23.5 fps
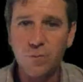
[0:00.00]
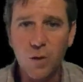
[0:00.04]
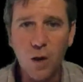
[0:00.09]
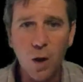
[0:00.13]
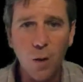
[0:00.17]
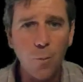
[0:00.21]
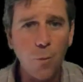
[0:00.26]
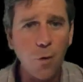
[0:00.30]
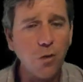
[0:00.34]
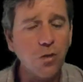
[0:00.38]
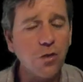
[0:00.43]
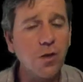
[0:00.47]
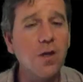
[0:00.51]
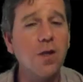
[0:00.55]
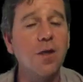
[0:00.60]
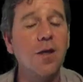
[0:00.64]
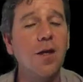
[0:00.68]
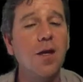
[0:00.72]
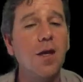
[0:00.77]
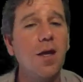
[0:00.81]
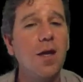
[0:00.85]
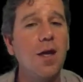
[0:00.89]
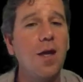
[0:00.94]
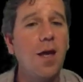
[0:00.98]
both in
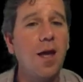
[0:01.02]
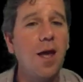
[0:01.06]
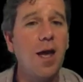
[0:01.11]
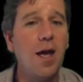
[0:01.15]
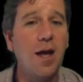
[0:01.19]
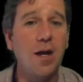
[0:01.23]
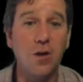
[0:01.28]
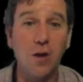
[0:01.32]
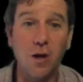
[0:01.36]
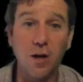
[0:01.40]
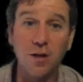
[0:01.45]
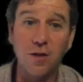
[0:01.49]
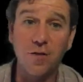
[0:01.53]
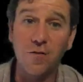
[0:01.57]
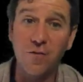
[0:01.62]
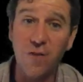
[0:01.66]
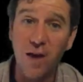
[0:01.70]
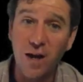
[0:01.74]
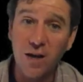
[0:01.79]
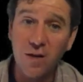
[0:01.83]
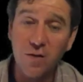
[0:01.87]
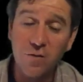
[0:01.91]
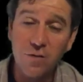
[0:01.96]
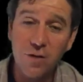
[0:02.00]
cost
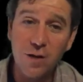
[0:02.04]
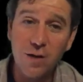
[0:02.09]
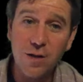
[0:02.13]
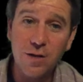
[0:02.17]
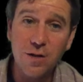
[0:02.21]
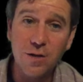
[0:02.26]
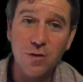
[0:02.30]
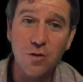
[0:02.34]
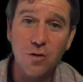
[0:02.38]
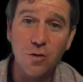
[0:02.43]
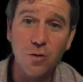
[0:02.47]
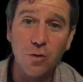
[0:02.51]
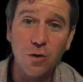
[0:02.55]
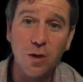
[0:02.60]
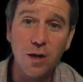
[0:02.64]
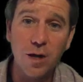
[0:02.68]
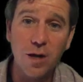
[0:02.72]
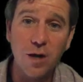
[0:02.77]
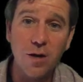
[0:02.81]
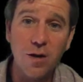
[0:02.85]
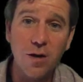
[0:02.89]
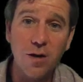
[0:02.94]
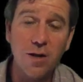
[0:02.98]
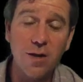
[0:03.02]
effectiveness, as shown
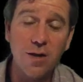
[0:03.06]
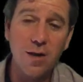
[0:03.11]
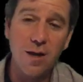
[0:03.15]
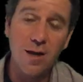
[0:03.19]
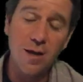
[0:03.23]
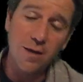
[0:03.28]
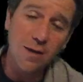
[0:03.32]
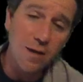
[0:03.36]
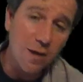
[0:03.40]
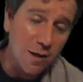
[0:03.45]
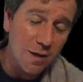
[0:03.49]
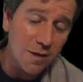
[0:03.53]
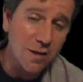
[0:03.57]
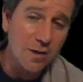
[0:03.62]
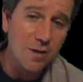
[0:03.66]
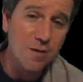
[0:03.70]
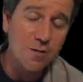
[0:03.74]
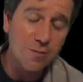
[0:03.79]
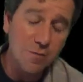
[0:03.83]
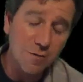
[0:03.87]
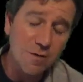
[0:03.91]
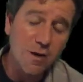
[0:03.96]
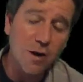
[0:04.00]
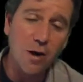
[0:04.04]
here in these
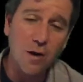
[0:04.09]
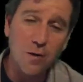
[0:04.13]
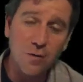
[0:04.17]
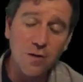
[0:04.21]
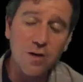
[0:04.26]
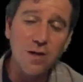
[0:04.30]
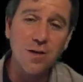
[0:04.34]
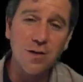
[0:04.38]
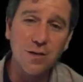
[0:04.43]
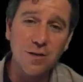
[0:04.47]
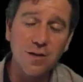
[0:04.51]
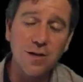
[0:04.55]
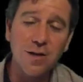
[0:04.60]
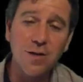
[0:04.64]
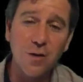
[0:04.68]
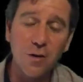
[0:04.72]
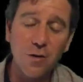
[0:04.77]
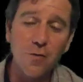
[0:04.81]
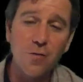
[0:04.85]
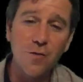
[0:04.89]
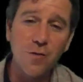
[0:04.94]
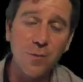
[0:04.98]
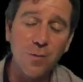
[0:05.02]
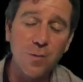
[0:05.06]
curves that you'll see all
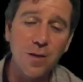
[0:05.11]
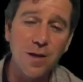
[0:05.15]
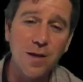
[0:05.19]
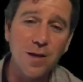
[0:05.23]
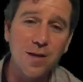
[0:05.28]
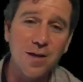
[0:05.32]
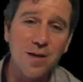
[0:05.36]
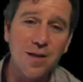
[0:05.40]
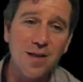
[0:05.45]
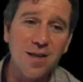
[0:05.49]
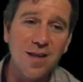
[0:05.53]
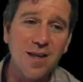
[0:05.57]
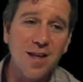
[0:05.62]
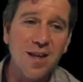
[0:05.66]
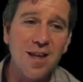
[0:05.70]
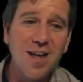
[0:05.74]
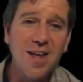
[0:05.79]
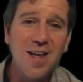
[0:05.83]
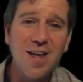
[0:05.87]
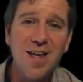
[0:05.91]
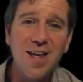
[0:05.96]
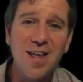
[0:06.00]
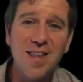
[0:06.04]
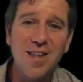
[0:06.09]
over the place in
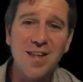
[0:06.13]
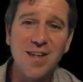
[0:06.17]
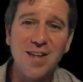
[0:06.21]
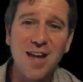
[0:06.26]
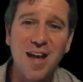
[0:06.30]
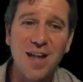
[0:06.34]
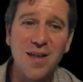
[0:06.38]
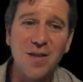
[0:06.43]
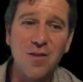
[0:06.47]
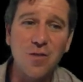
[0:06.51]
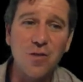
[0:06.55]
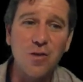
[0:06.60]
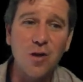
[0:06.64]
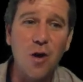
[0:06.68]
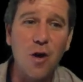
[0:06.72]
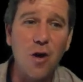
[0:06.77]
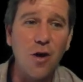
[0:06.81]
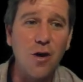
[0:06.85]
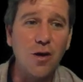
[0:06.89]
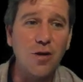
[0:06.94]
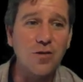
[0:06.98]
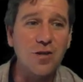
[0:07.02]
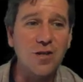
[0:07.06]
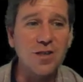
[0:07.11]
these kinds of
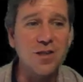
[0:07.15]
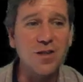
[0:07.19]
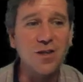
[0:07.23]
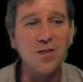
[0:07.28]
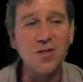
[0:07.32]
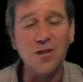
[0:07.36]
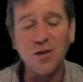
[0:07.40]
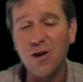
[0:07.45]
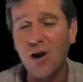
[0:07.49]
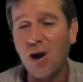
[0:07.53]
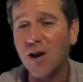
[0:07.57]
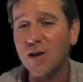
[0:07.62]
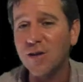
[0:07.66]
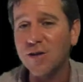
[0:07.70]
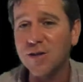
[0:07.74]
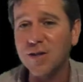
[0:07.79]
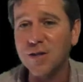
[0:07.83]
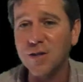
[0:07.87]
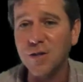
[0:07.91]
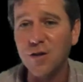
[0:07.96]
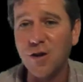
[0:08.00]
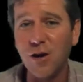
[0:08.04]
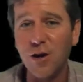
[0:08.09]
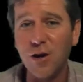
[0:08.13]
talks, right, the
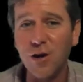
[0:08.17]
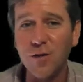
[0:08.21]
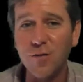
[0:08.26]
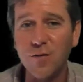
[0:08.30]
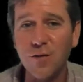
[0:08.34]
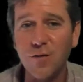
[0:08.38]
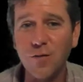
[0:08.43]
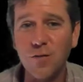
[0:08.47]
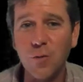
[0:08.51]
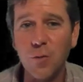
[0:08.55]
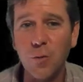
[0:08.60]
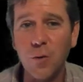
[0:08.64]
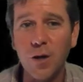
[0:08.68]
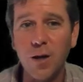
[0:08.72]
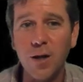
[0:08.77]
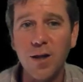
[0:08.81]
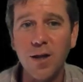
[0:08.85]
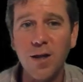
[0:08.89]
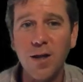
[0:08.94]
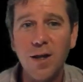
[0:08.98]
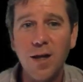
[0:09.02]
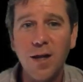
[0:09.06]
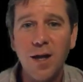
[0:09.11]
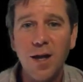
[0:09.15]
Carlson curves, if you
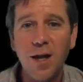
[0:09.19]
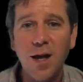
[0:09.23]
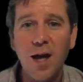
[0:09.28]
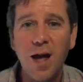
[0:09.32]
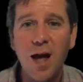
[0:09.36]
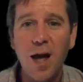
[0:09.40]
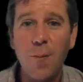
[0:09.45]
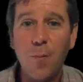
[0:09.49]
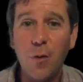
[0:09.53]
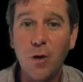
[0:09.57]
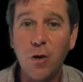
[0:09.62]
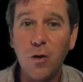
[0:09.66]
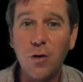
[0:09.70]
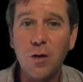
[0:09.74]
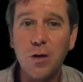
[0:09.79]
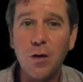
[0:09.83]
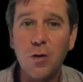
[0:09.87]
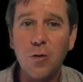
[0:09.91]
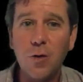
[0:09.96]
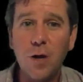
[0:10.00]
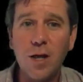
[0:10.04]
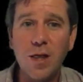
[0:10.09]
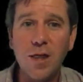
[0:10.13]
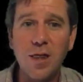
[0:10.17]
will, but
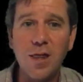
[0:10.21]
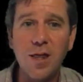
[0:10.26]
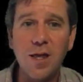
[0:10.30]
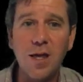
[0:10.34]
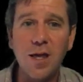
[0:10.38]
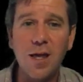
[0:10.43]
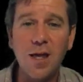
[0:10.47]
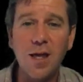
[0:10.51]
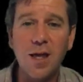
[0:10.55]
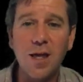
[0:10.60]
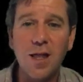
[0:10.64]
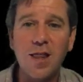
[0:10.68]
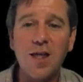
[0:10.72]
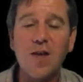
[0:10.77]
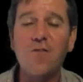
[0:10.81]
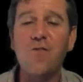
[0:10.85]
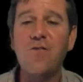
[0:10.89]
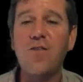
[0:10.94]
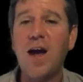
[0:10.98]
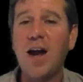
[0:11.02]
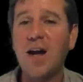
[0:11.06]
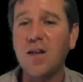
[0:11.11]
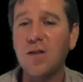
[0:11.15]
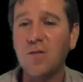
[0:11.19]
also in the
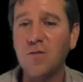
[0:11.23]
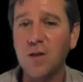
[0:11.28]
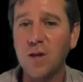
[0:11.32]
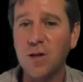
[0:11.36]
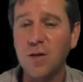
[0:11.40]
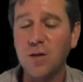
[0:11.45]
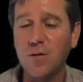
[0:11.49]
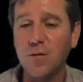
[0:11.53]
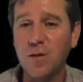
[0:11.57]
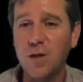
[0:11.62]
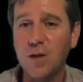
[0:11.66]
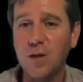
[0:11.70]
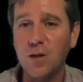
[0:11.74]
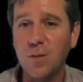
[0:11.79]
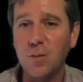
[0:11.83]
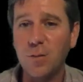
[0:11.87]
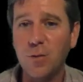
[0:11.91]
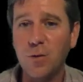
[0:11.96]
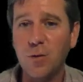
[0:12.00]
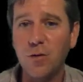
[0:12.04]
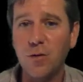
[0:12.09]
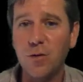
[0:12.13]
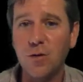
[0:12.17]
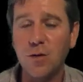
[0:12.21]
effectiveness of these
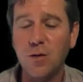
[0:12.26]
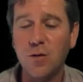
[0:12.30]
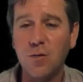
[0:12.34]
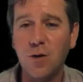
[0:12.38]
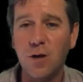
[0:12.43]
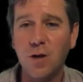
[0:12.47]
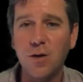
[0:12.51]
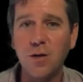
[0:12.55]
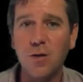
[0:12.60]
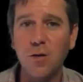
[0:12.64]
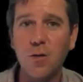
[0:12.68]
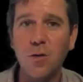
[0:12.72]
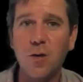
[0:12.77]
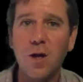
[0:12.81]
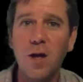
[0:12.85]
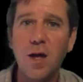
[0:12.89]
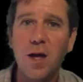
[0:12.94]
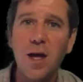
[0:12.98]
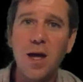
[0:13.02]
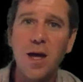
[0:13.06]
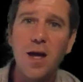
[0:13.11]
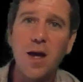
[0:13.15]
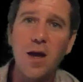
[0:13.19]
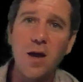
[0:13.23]
approaches, right? So
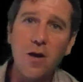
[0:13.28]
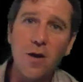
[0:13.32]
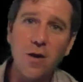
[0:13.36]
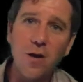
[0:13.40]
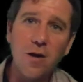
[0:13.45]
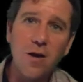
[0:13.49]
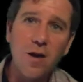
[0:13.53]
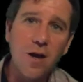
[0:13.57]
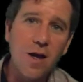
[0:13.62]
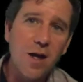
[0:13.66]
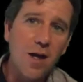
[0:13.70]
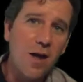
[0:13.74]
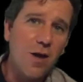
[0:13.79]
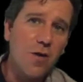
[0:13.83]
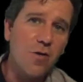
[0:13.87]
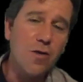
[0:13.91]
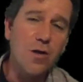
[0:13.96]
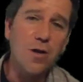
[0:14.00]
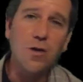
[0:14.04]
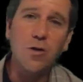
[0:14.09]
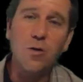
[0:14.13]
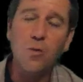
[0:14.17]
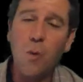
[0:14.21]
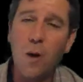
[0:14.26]
here,
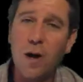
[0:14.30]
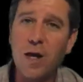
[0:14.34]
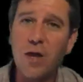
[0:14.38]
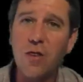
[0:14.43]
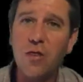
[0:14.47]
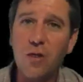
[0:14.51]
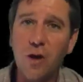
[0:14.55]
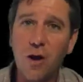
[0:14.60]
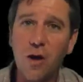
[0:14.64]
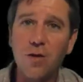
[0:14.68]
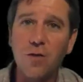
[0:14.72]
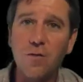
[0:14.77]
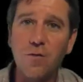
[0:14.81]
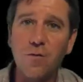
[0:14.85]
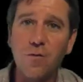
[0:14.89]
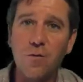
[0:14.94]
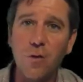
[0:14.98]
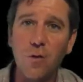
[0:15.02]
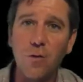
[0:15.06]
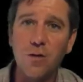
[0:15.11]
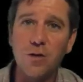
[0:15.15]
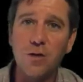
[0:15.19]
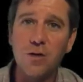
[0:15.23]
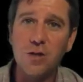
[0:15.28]
this
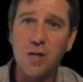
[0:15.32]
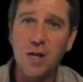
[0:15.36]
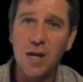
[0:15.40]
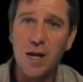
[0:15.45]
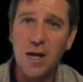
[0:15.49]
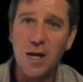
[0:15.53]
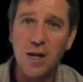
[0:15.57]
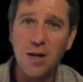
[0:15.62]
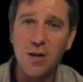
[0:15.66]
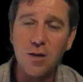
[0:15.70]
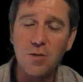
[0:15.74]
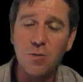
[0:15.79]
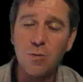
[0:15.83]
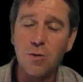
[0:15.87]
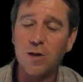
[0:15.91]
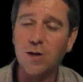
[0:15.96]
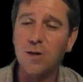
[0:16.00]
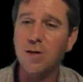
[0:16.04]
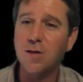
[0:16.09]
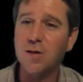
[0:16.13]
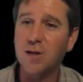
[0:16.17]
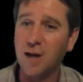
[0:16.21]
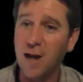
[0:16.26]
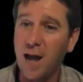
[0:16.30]
20,000-fold change
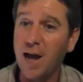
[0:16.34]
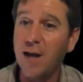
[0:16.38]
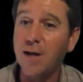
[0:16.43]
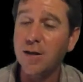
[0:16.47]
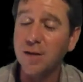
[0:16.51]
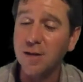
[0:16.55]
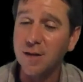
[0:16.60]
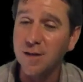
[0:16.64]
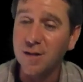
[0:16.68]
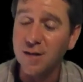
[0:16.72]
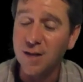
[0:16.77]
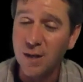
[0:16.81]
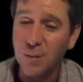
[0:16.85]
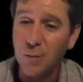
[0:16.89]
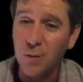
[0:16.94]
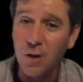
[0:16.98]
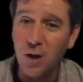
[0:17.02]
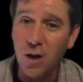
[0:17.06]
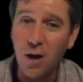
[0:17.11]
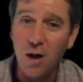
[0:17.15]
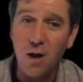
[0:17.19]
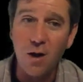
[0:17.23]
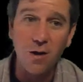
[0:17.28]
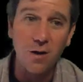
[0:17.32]
when Solexa came
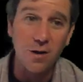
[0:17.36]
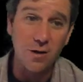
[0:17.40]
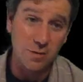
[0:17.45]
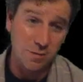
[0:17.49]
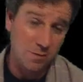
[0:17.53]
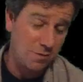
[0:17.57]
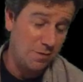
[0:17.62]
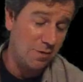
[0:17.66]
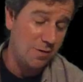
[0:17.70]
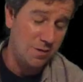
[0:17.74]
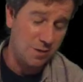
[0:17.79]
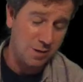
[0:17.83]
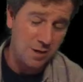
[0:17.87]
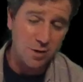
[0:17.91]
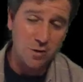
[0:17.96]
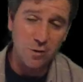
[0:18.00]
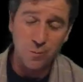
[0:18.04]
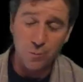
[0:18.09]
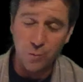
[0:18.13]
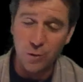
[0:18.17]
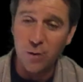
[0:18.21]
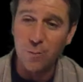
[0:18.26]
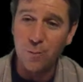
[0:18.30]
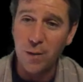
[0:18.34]
along, and they were
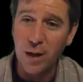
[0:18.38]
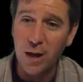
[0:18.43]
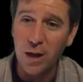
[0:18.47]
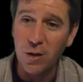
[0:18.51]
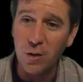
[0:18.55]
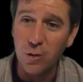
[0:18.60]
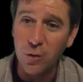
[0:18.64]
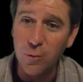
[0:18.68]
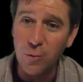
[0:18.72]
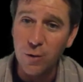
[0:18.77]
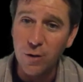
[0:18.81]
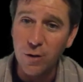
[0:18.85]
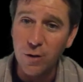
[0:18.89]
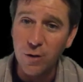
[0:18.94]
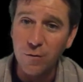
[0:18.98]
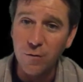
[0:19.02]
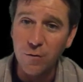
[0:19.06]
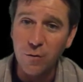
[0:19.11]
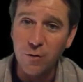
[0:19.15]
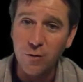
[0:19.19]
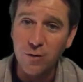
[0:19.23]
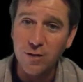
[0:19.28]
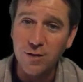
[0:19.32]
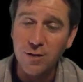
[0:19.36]
bought by Illumina, of
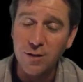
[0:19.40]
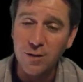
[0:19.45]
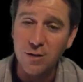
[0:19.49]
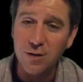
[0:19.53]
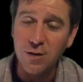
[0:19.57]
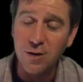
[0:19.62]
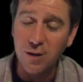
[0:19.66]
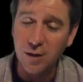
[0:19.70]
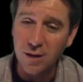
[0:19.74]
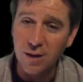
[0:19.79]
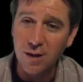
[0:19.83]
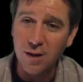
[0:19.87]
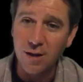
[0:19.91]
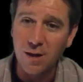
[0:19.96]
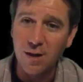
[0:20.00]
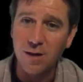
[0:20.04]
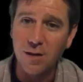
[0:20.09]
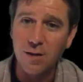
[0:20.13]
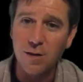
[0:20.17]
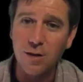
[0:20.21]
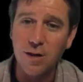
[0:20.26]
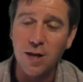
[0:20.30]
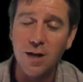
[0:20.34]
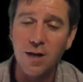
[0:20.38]
course, here
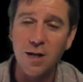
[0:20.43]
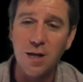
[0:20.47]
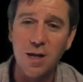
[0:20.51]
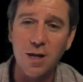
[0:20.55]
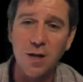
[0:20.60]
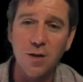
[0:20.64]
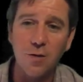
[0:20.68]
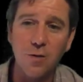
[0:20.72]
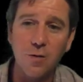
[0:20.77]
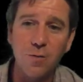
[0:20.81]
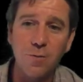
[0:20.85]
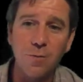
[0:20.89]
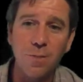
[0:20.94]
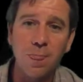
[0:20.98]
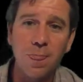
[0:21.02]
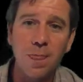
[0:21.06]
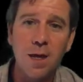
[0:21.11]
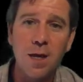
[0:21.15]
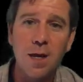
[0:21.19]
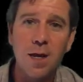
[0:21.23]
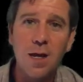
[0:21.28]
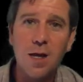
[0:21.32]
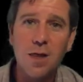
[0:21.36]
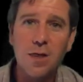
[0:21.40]
in San Diego.
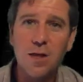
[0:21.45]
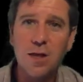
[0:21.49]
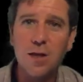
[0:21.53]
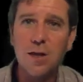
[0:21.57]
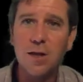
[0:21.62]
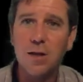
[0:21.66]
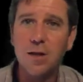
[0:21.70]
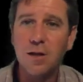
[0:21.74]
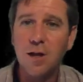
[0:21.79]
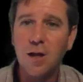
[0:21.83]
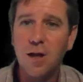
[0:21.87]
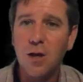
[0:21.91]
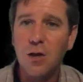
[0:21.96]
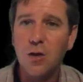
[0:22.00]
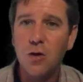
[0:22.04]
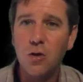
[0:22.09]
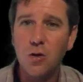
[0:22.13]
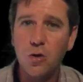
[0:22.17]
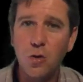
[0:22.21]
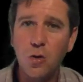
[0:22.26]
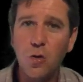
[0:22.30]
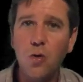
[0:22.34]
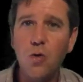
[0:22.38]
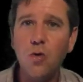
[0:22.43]
This
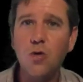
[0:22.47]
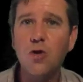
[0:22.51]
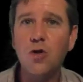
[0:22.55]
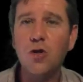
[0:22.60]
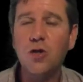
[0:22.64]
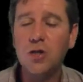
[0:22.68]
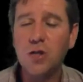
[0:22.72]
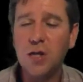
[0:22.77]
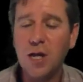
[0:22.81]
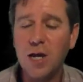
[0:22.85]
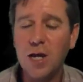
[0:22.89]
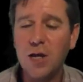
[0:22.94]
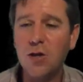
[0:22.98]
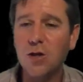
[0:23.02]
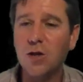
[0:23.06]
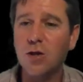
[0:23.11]
huge change and